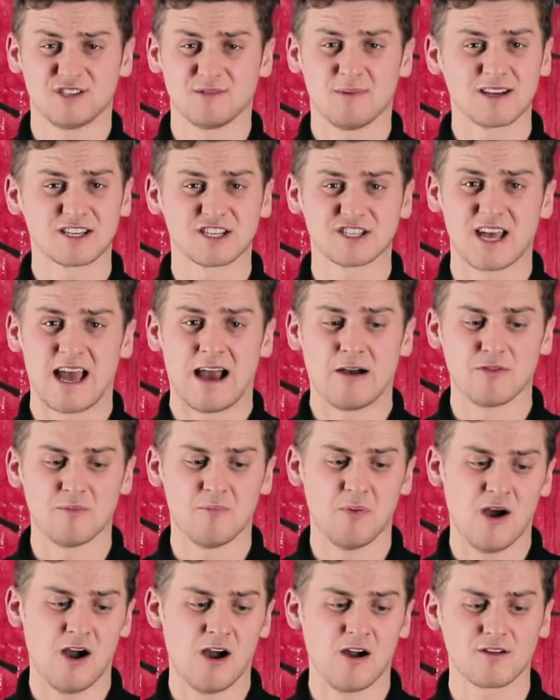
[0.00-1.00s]
smashes it out
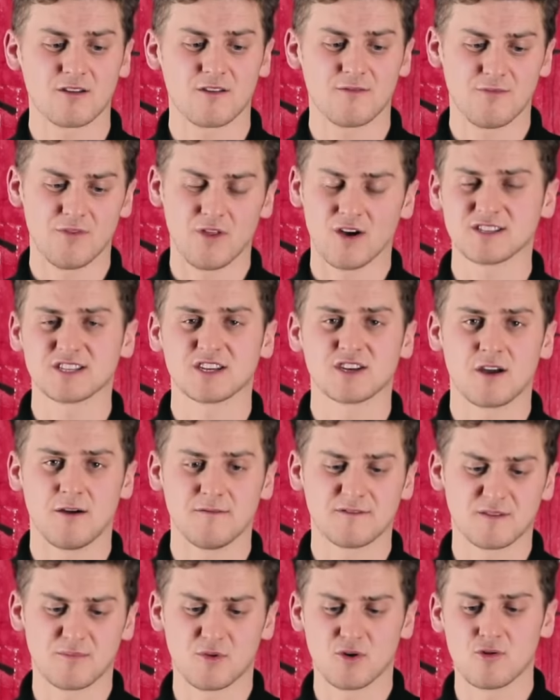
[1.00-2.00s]
the park. Nice and
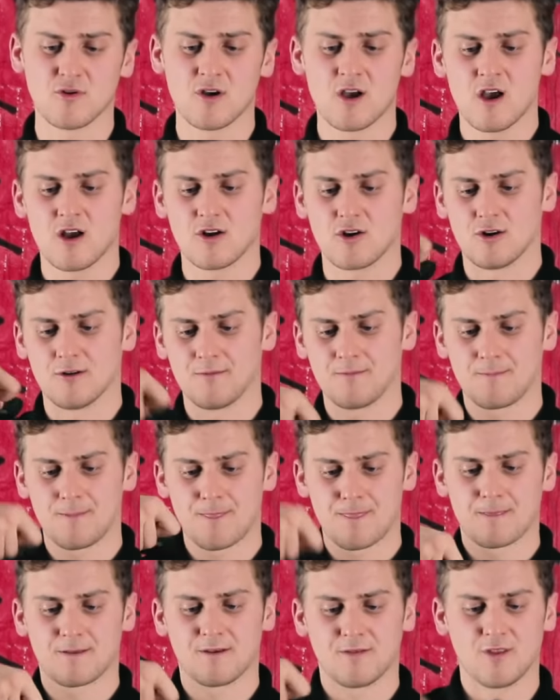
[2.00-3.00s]
comfortable, got
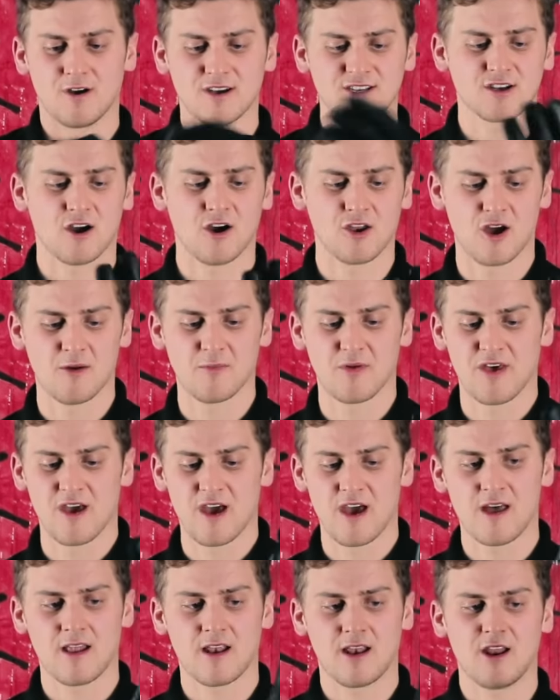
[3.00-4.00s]
nice hard armour
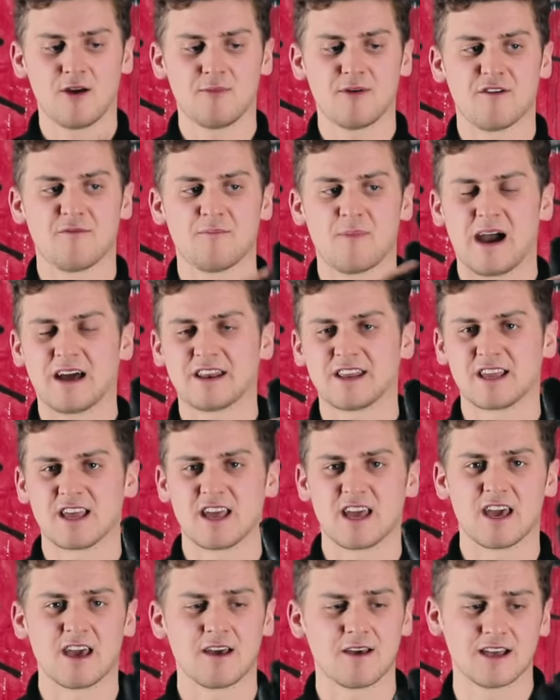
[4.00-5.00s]
there, a little bit of
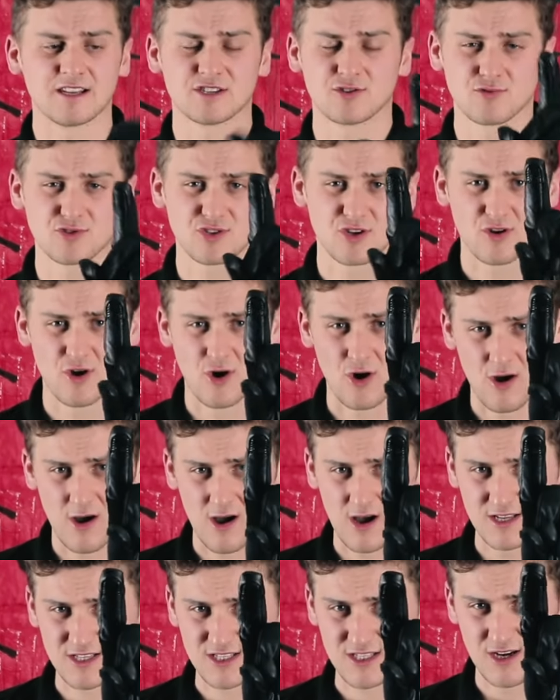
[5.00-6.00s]
padding here. It's also
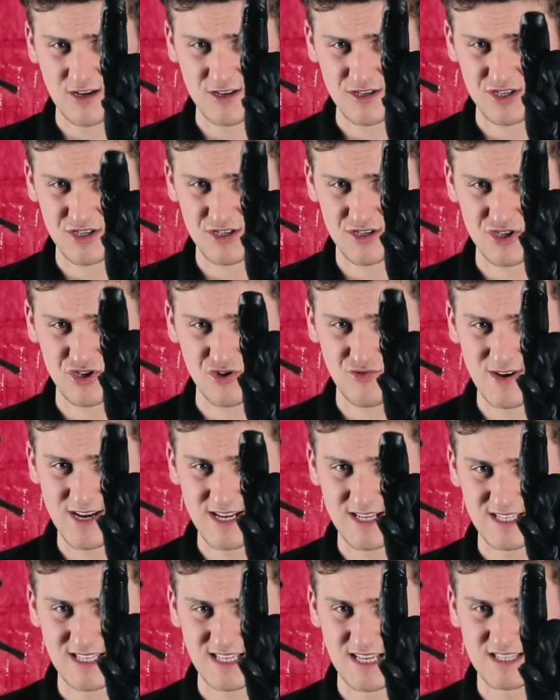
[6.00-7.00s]
got a touch
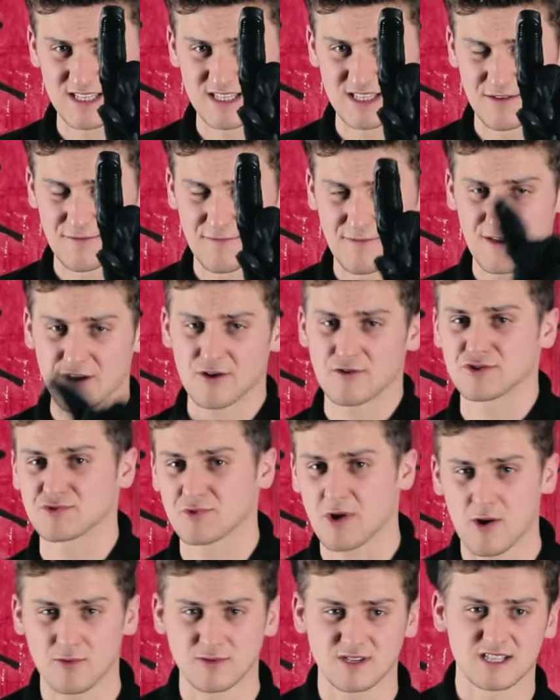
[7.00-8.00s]
screen sensitive finger
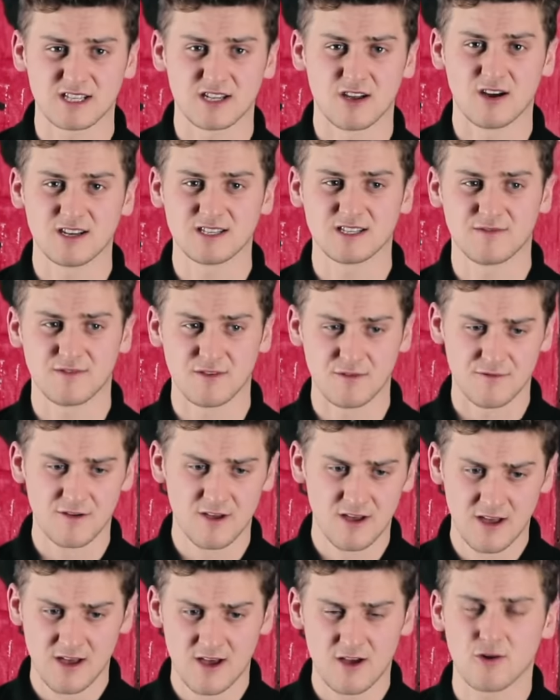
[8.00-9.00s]
as well, which is nice if
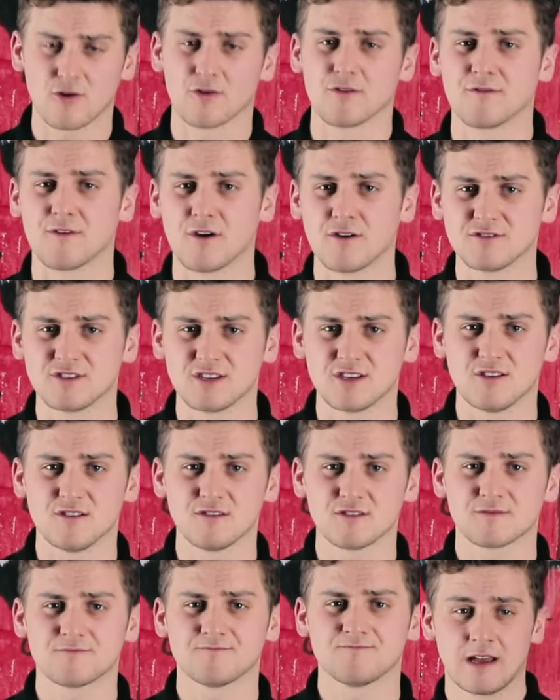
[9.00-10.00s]
you've got a phone to
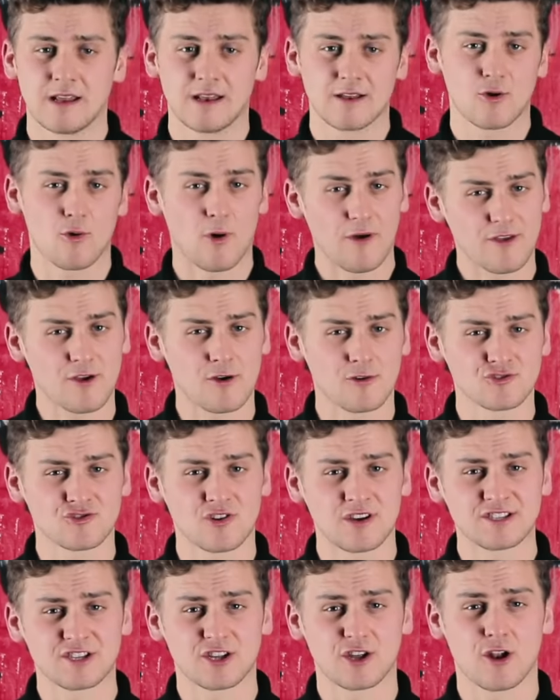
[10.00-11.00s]
use. Quite the
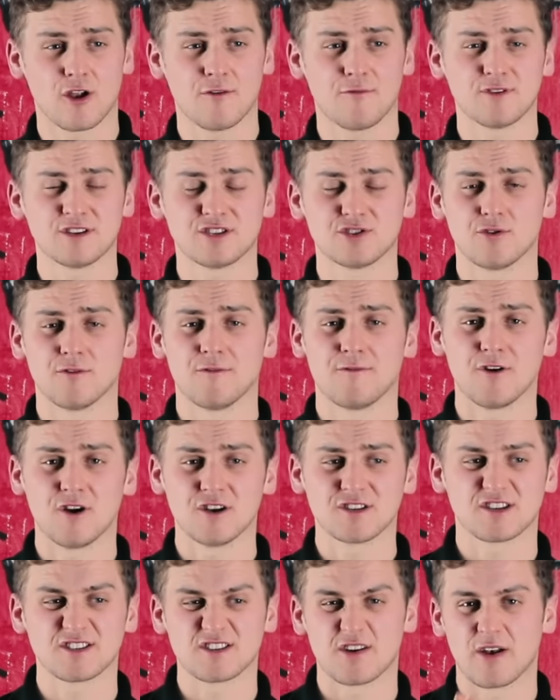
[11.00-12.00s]
contrast to the glove we saw
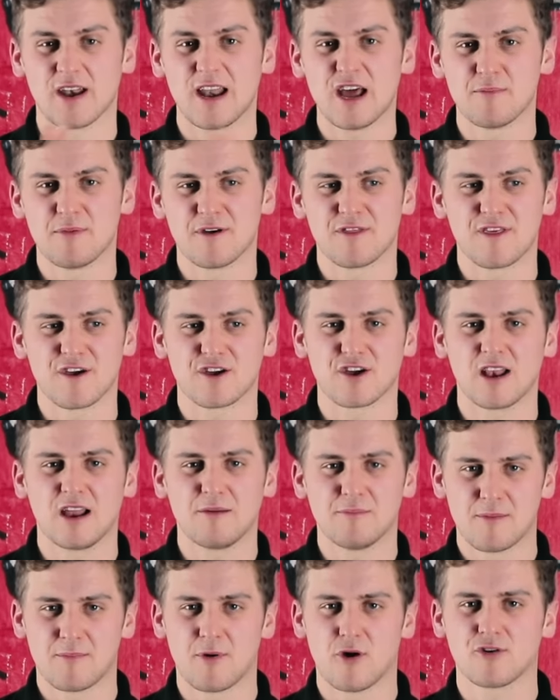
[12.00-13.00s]
first because they're a little bit thicker,
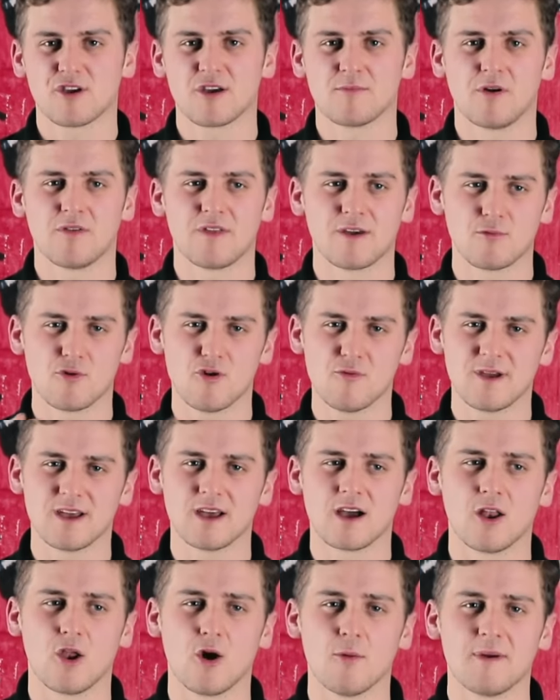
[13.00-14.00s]
a little bit bulky, but they will be